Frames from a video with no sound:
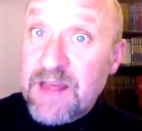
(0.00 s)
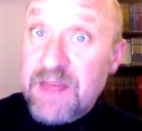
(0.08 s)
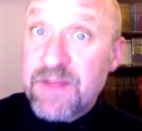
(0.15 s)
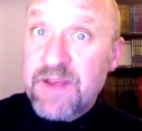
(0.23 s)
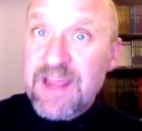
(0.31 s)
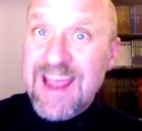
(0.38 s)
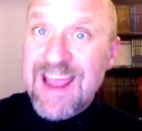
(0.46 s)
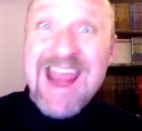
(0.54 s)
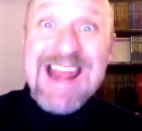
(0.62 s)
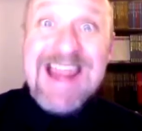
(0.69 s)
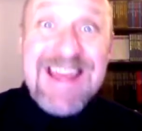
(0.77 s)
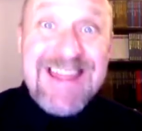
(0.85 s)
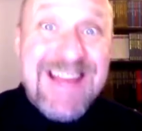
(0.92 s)
anything?
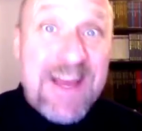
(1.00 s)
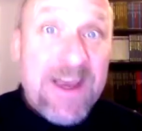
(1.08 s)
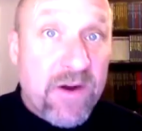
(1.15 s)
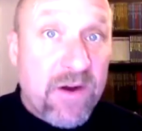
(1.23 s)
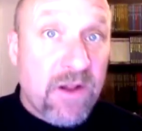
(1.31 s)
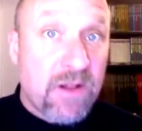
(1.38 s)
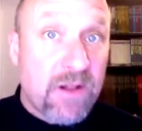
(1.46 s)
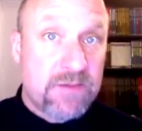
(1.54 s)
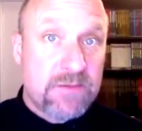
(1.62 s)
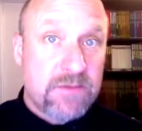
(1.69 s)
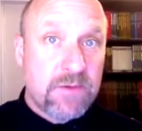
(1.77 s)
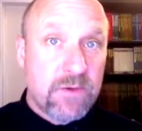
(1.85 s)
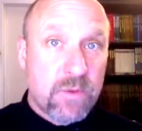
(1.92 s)
Anything at all?
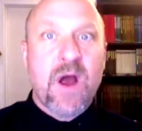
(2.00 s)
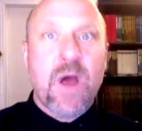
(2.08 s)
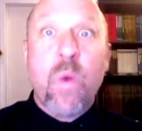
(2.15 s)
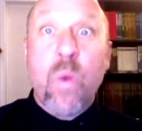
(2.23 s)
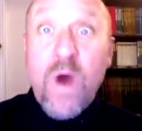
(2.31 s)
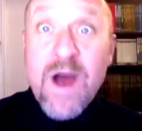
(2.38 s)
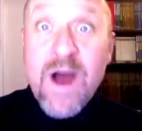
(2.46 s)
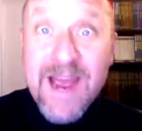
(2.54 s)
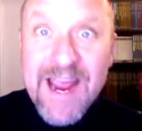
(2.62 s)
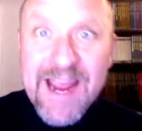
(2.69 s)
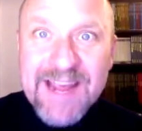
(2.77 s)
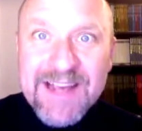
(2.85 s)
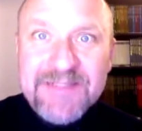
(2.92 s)

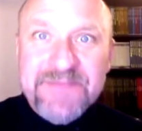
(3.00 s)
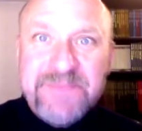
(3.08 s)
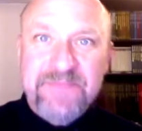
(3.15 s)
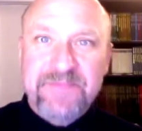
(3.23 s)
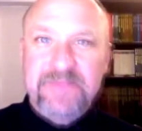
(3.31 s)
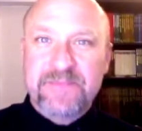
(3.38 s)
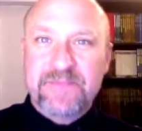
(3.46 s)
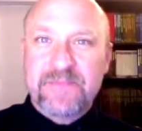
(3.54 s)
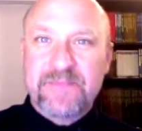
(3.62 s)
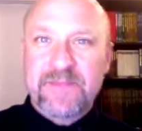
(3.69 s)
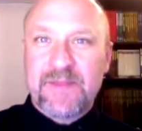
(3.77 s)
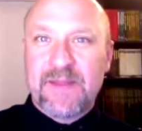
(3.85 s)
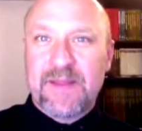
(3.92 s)
Why?
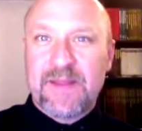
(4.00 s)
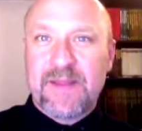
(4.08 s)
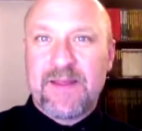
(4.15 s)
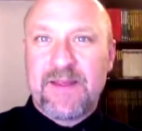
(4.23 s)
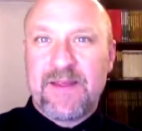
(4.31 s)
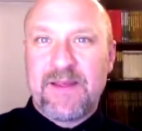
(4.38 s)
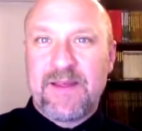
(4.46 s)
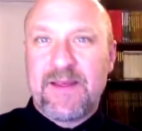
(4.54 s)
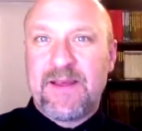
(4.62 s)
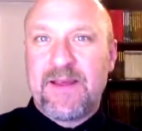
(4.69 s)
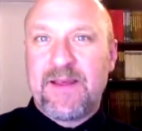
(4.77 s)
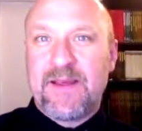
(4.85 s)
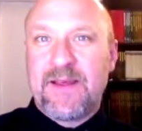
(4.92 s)
I'm not asking you that as
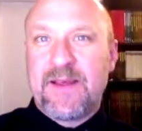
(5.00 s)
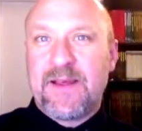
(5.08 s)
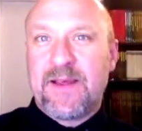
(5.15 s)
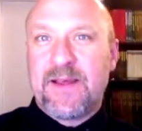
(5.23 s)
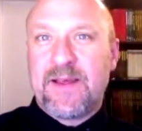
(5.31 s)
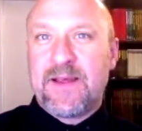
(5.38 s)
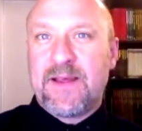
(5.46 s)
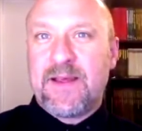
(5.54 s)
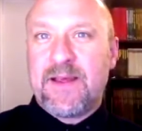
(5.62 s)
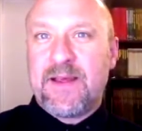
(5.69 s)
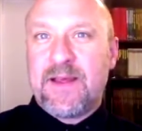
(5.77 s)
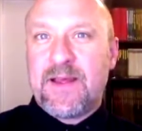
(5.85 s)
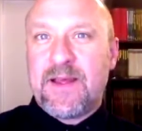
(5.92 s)
anything other than a
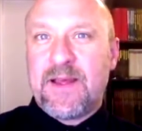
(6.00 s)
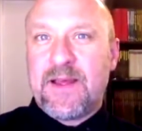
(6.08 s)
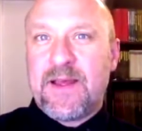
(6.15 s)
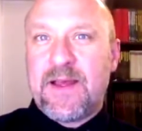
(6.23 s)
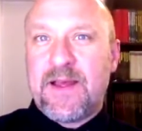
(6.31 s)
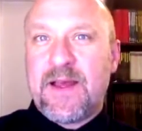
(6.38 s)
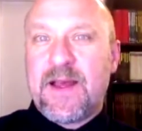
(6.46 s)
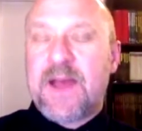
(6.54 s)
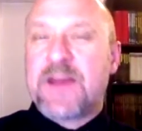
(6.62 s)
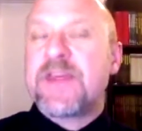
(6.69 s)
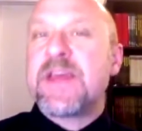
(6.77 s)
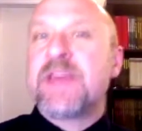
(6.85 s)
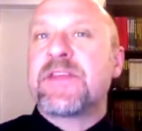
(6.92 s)
rhetorical question.
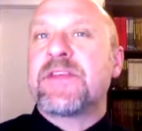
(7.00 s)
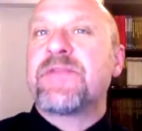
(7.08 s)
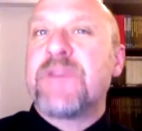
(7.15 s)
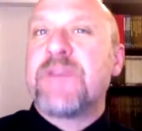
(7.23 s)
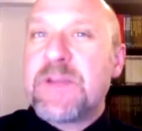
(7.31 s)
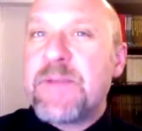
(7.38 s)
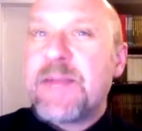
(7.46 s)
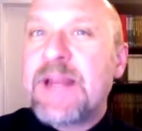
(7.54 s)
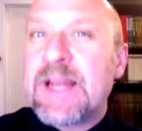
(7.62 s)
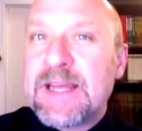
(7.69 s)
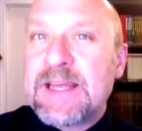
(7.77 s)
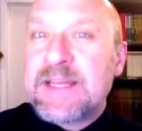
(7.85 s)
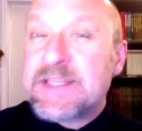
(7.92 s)
I think that
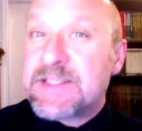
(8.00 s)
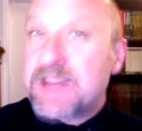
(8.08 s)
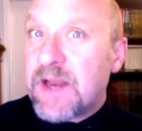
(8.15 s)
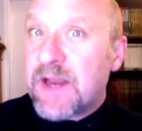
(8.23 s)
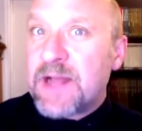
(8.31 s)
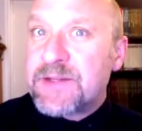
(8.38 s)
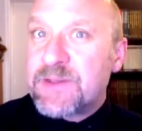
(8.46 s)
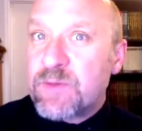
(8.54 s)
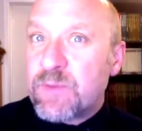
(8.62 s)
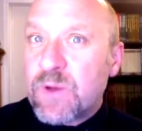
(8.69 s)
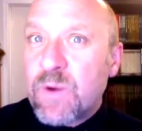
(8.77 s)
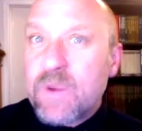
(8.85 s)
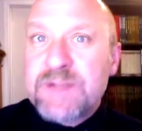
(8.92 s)
fundamentally that's an
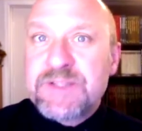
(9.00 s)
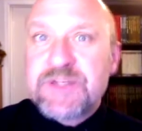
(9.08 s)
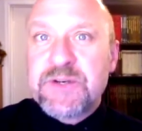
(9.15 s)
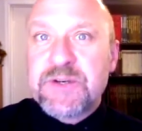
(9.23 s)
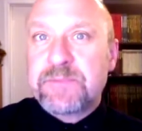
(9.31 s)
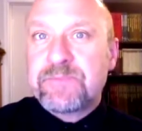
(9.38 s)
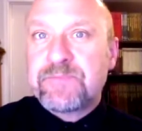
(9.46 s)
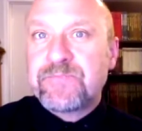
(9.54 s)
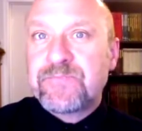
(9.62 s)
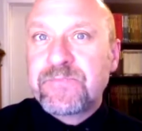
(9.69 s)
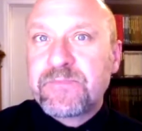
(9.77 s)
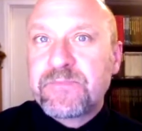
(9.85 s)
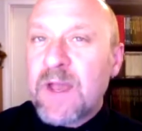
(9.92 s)
unanswerable
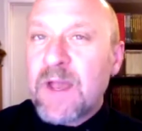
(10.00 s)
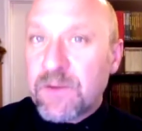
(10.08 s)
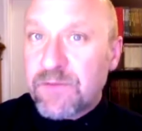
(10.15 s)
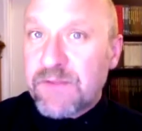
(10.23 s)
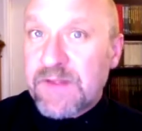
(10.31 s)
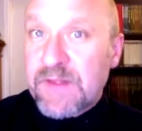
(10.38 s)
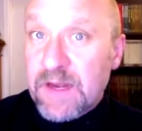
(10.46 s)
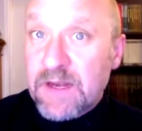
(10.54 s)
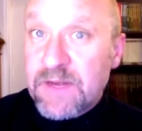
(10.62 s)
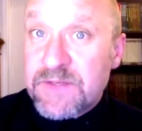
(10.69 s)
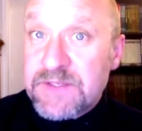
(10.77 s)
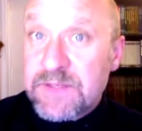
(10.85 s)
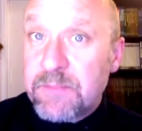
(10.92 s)
question. I don't think that
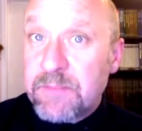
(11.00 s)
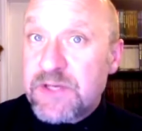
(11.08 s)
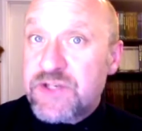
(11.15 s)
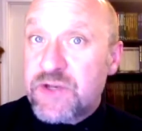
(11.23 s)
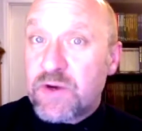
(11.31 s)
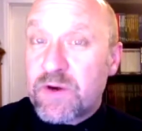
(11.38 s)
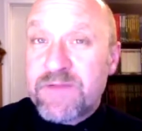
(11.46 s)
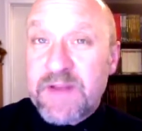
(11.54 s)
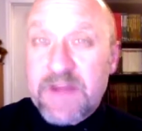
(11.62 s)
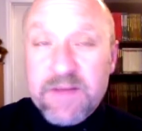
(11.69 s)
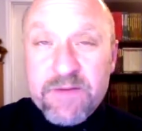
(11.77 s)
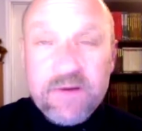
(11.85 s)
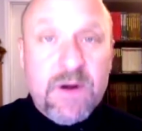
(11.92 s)
any of us can be sure
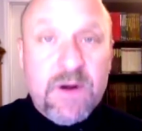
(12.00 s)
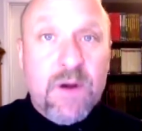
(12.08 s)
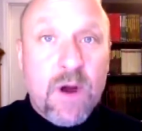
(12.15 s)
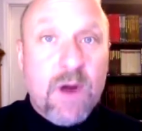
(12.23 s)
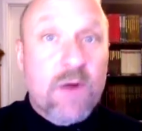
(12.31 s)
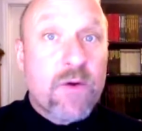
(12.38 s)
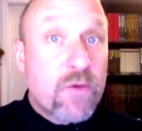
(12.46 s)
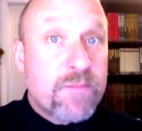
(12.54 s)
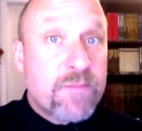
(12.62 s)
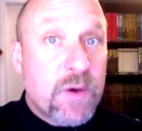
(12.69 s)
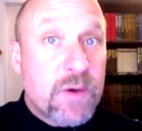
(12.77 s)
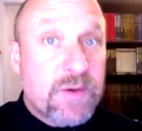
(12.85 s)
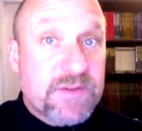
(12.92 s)
of any of our
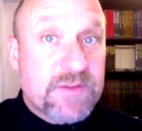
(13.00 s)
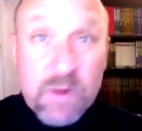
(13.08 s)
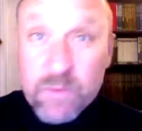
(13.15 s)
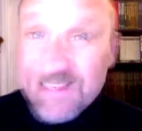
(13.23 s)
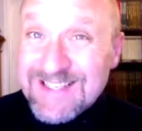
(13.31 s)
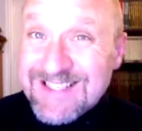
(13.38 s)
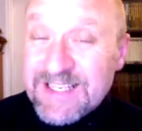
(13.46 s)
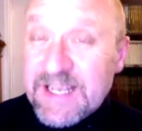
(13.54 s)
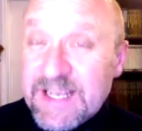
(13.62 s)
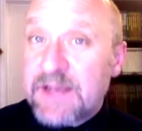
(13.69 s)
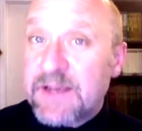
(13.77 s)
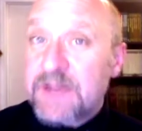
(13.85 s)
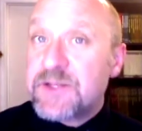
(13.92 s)
own motives, what we
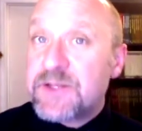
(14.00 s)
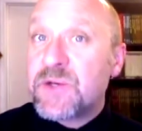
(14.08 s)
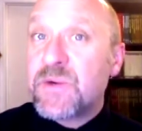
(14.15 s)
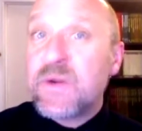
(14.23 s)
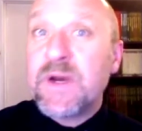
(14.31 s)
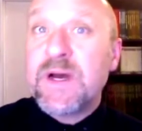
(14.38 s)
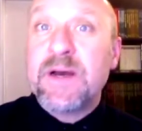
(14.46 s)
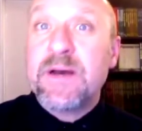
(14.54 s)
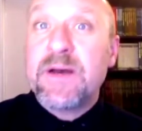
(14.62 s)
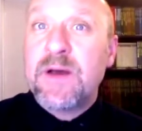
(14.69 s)
seek to